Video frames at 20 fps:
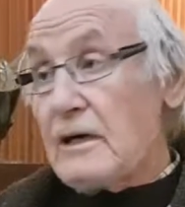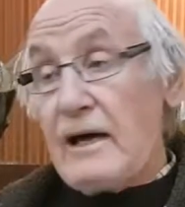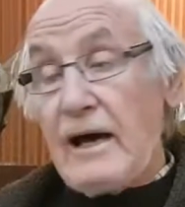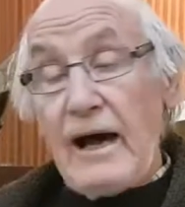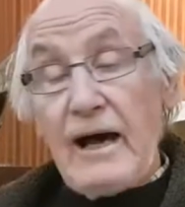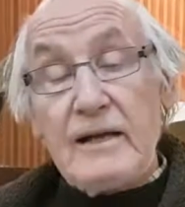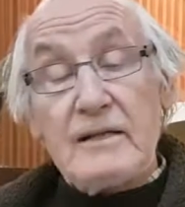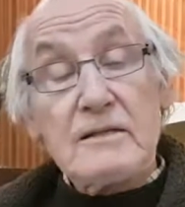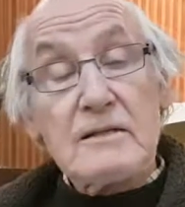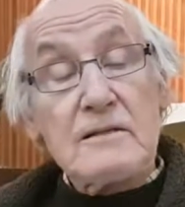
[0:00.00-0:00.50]

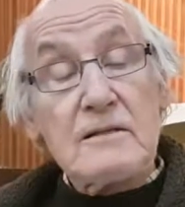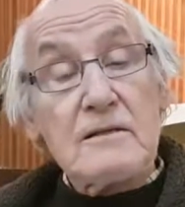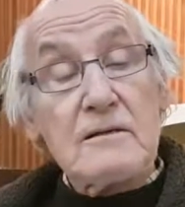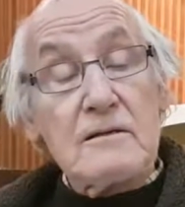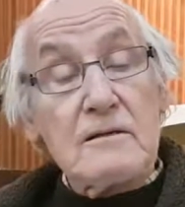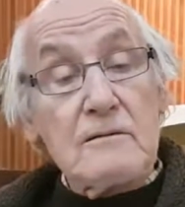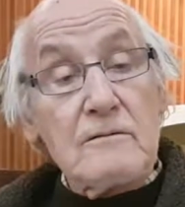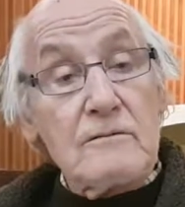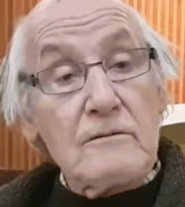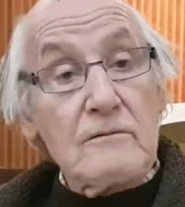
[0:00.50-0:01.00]
that's
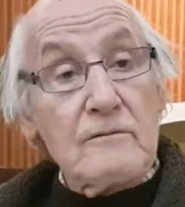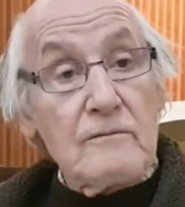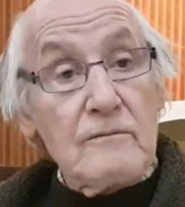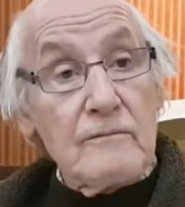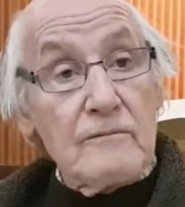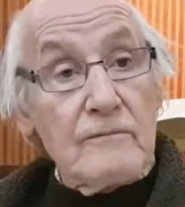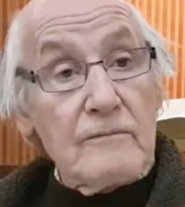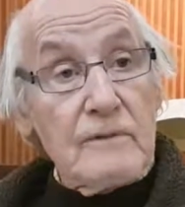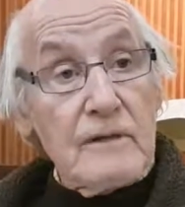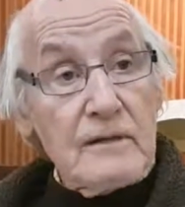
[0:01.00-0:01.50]

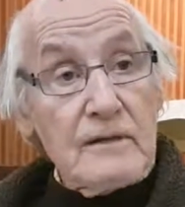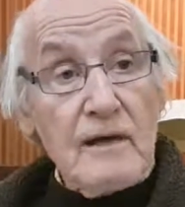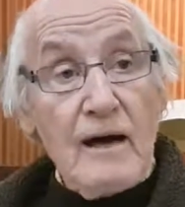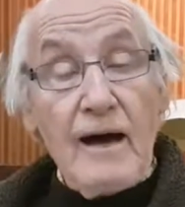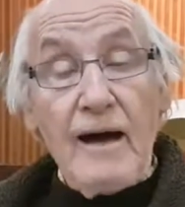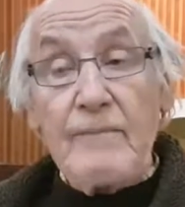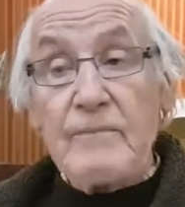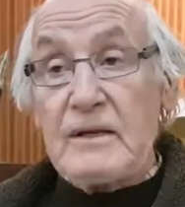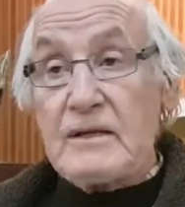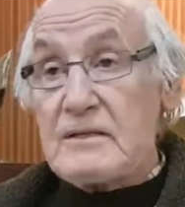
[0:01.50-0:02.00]
the
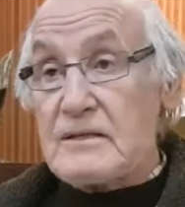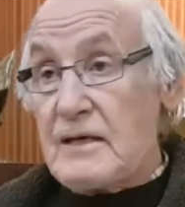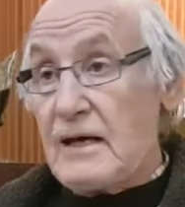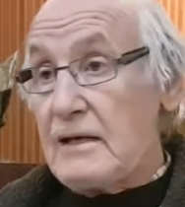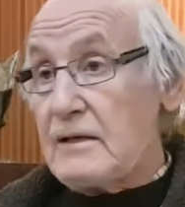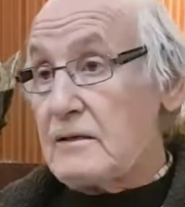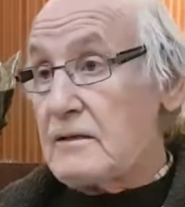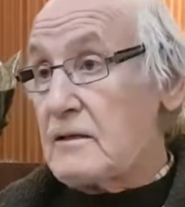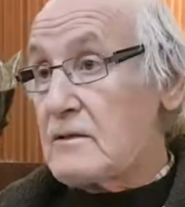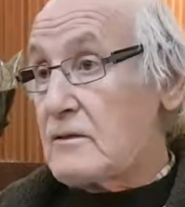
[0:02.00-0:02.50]
time that
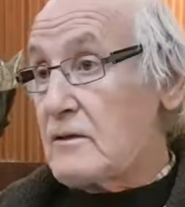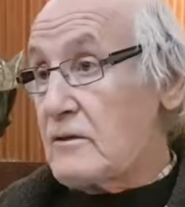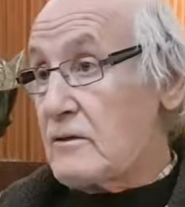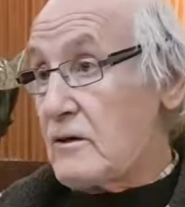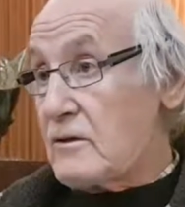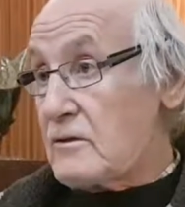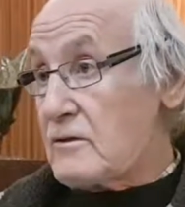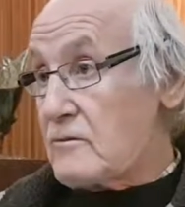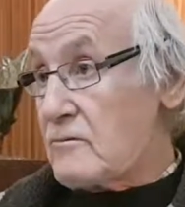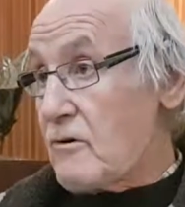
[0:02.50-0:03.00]
Satan is going
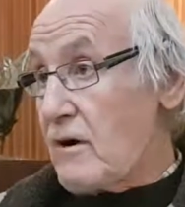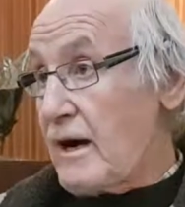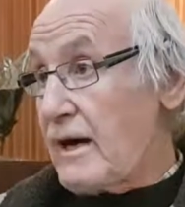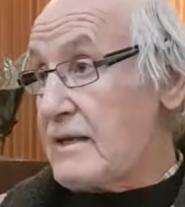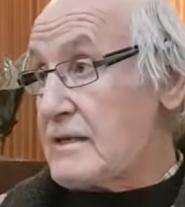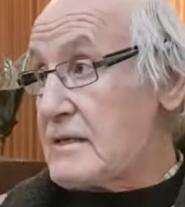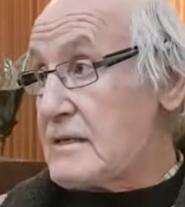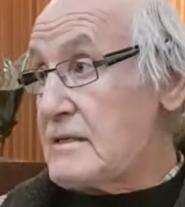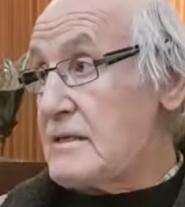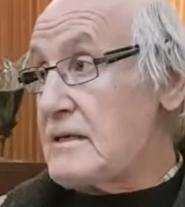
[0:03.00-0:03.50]
to try
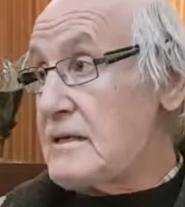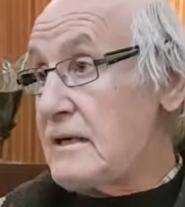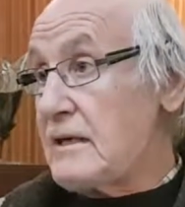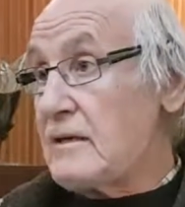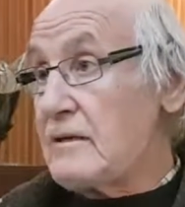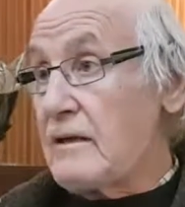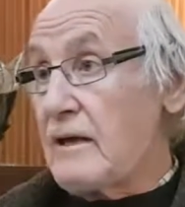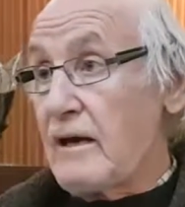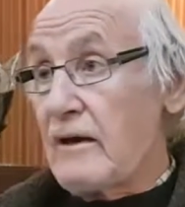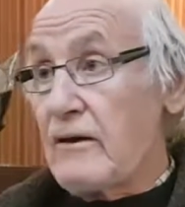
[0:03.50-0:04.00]
and sneak
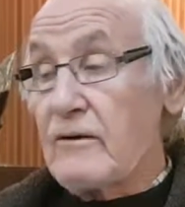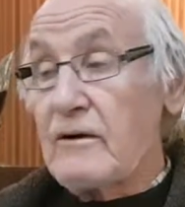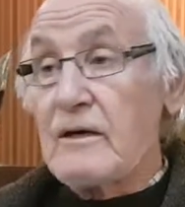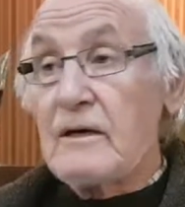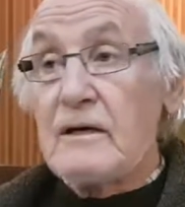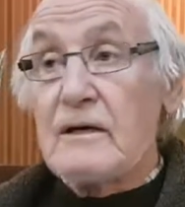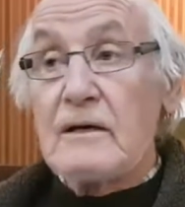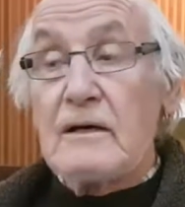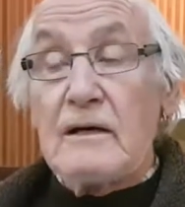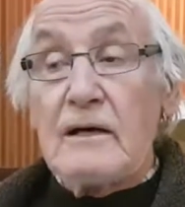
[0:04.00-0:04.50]
in there
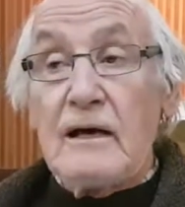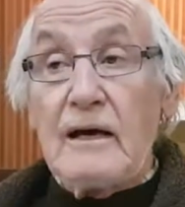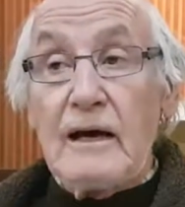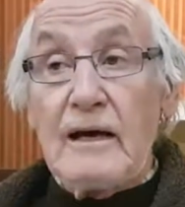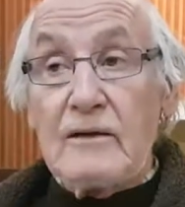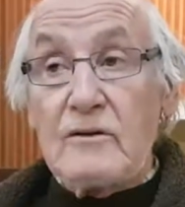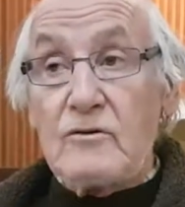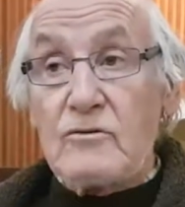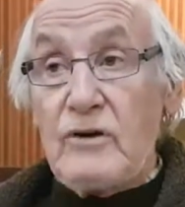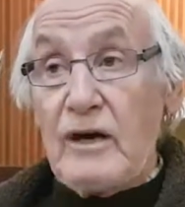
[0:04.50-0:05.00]

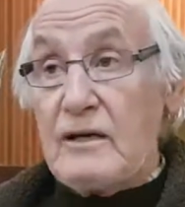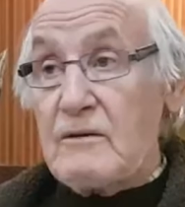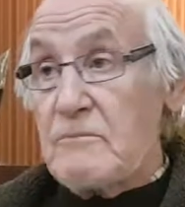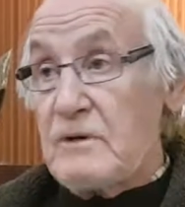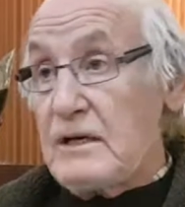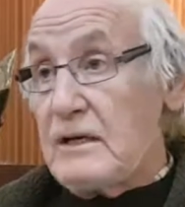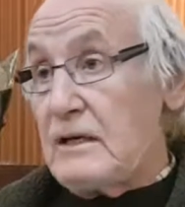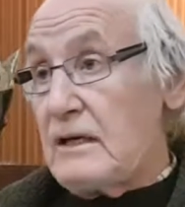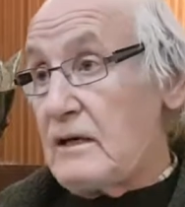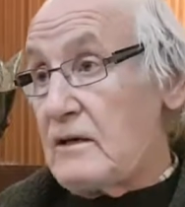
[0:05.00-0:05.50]
and trick
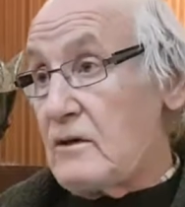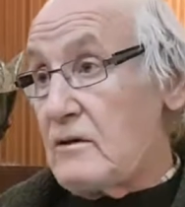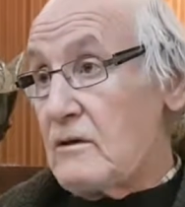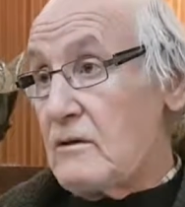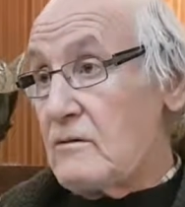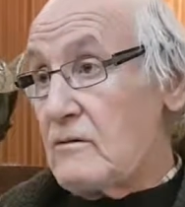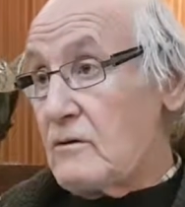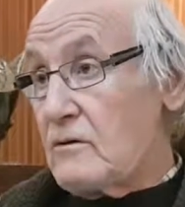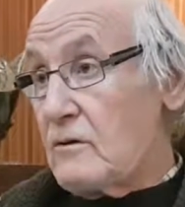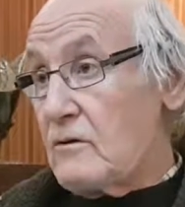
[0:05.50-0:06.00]
me into
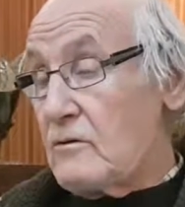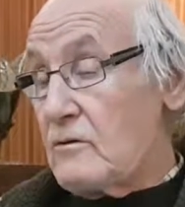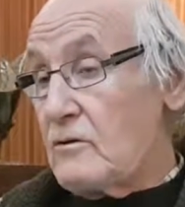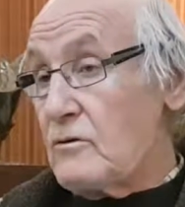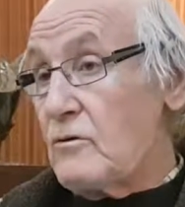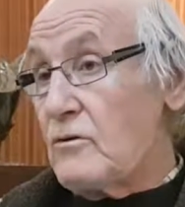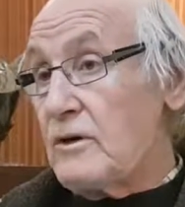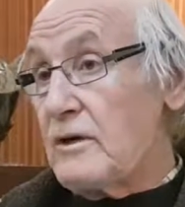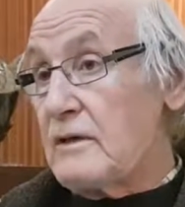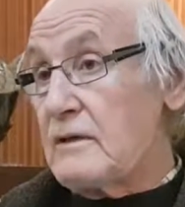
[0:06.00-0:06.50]

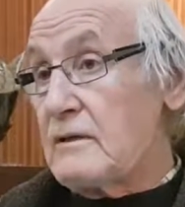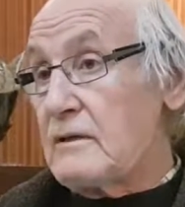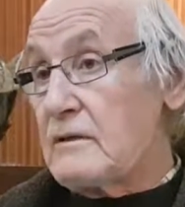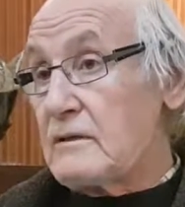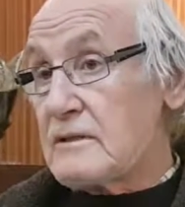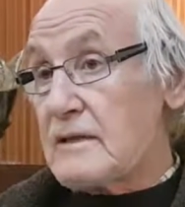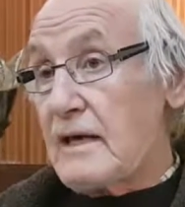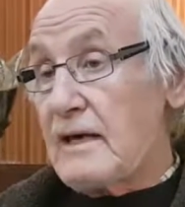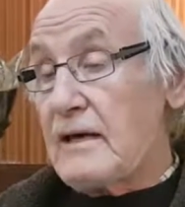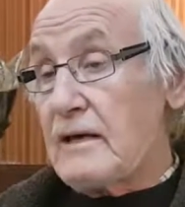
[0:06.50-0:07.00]
doing,
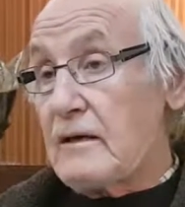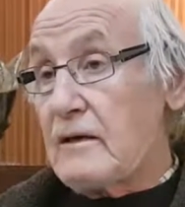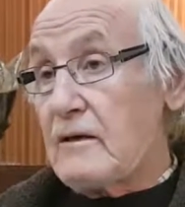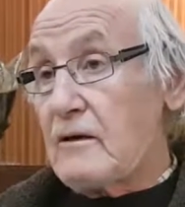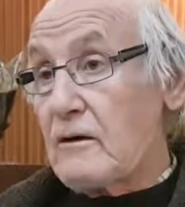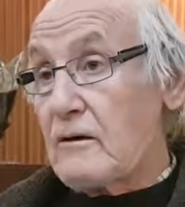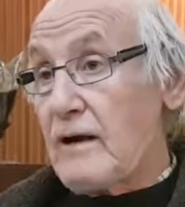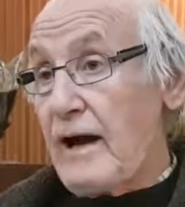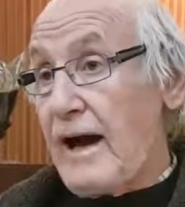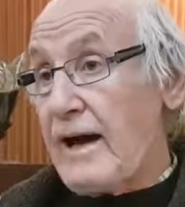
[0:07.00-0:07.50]
saying,
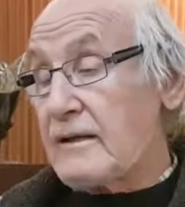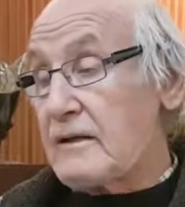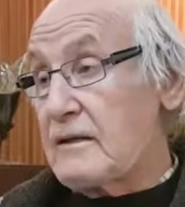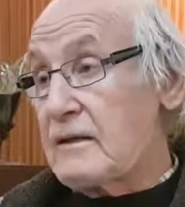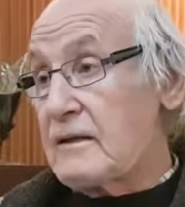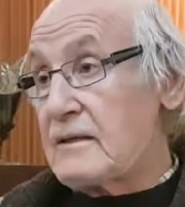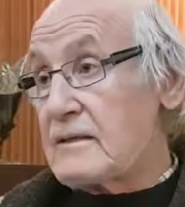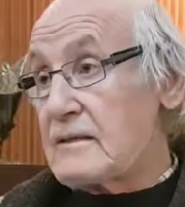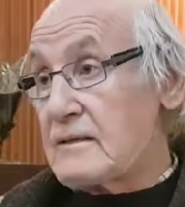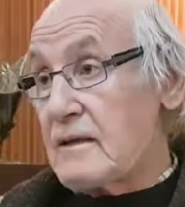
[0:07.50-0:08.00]
or acting
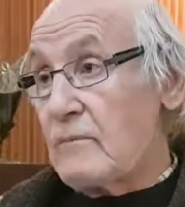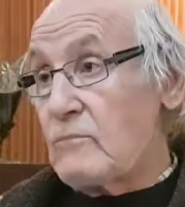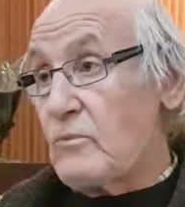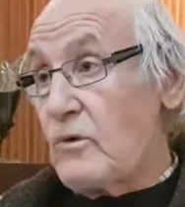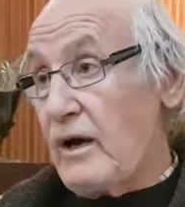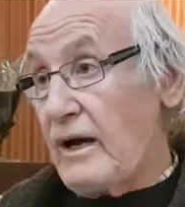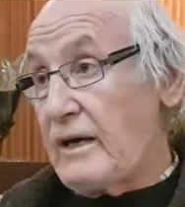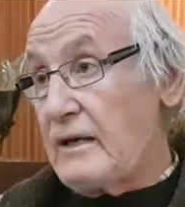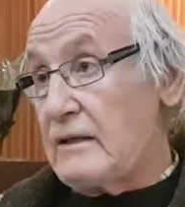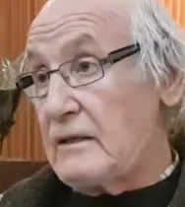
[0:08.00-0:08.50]
in some
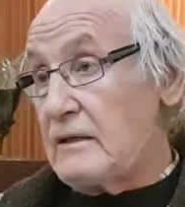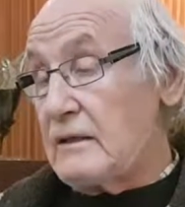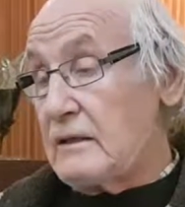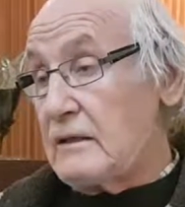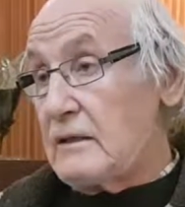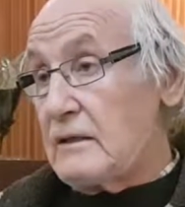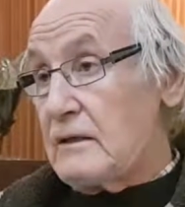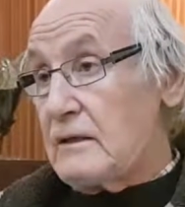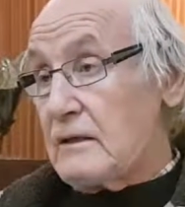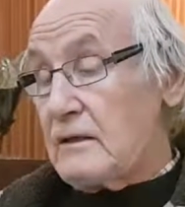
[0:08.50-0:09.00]
way
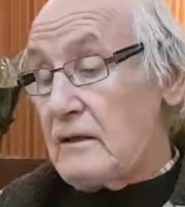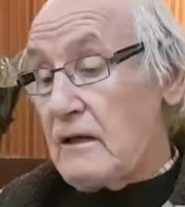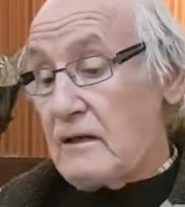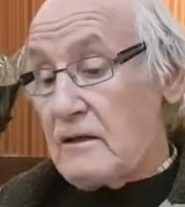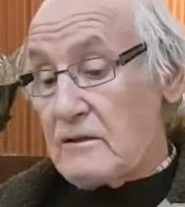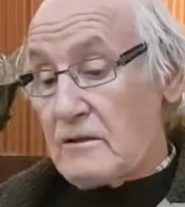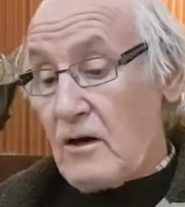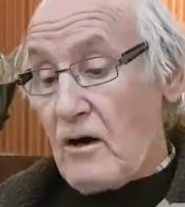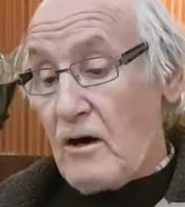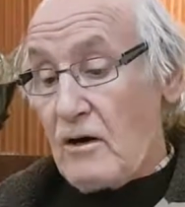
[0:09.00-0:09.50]
that
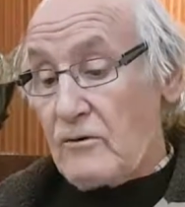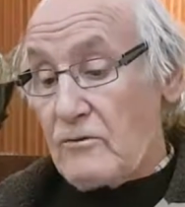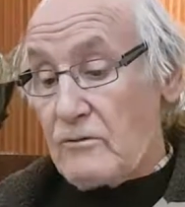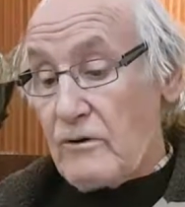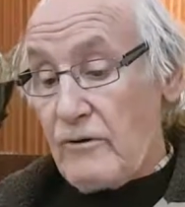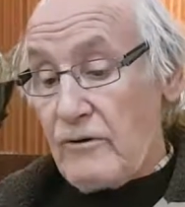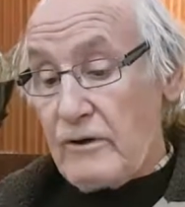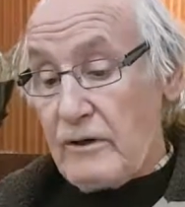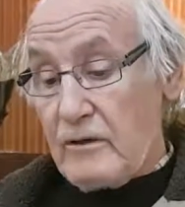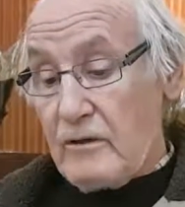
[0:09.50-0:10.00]
is
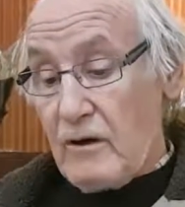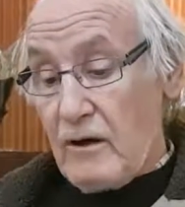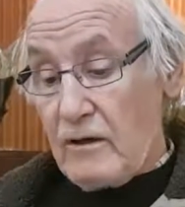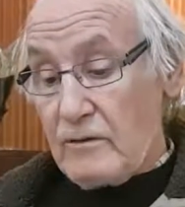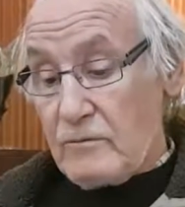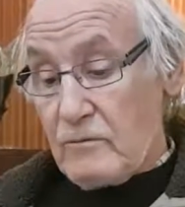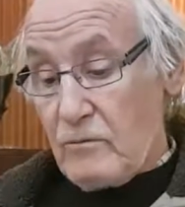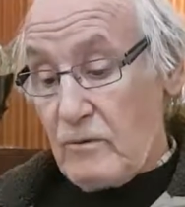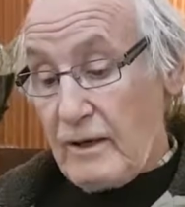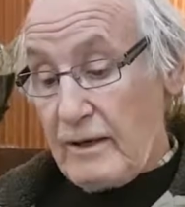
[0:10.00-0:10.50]
contrary to
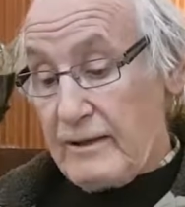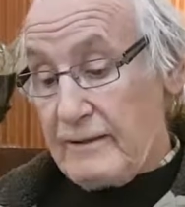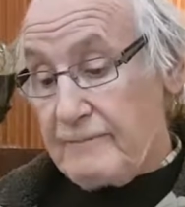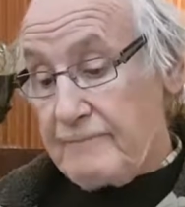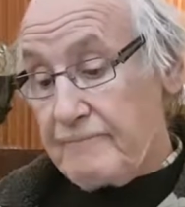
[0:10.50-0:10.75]
God's way.